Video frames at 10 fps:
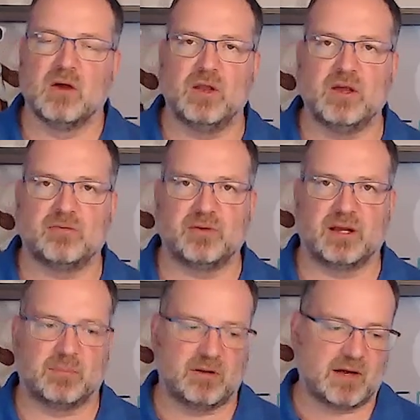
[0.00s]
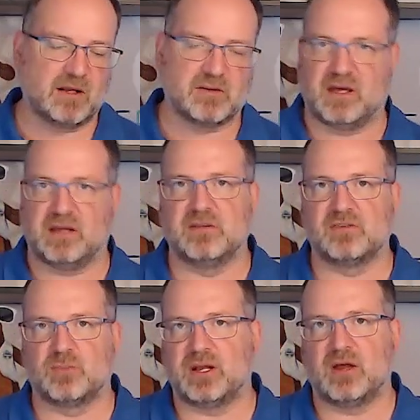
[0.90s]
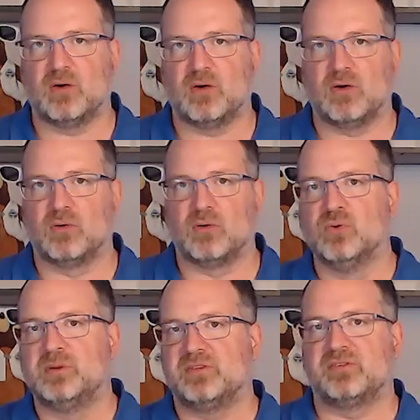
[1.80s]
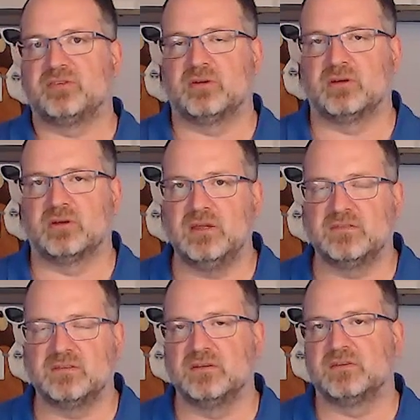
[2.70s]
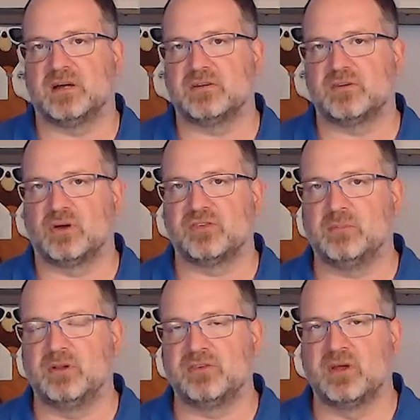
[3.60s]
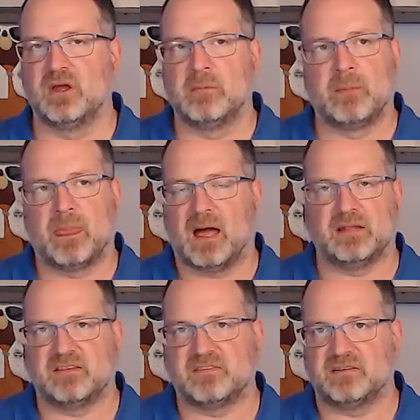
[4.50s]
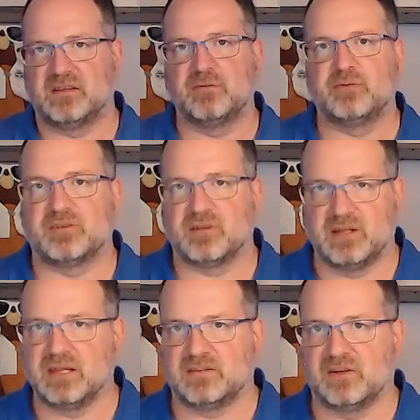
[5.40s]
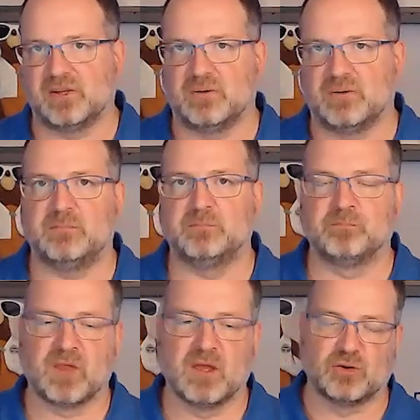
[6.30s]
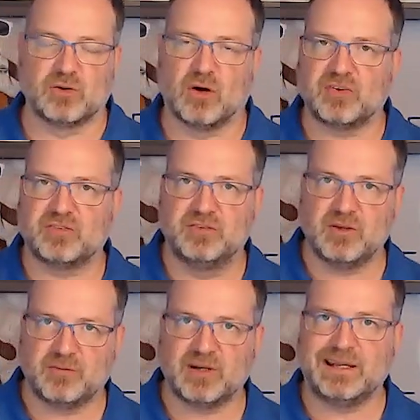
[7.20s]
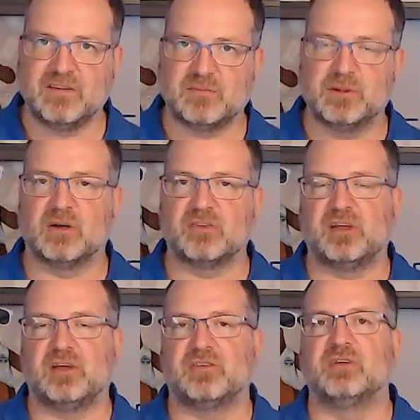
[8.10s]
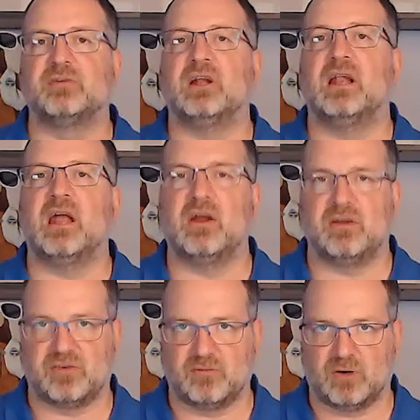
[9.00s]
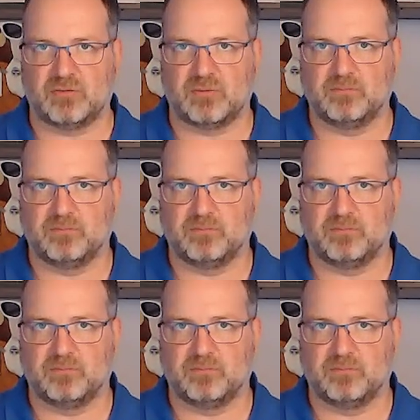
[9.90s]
When you have a couple of other tenants where they only have 2 business keys inside the source tables, that's a different link essentially, right? So those are different links because there's different granularities involved.